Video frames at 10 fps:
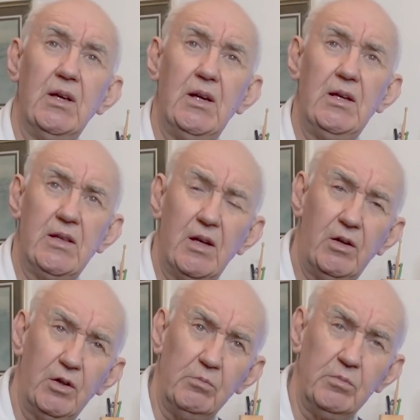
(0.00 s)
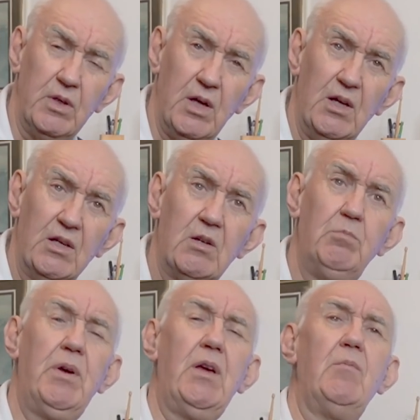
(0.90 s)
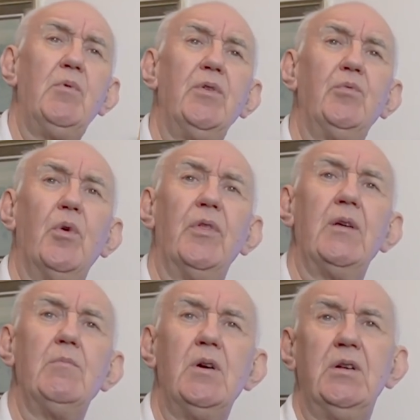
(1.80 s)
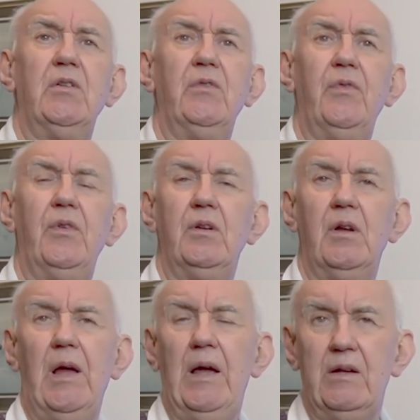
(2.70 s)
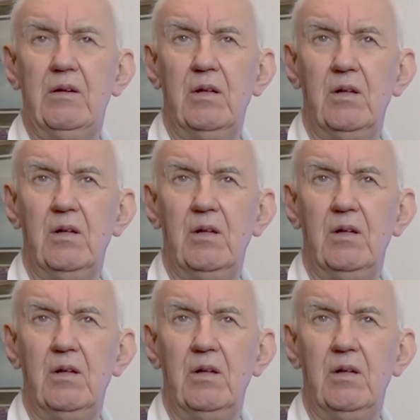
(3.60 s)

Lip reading: in their home compared with what they might have had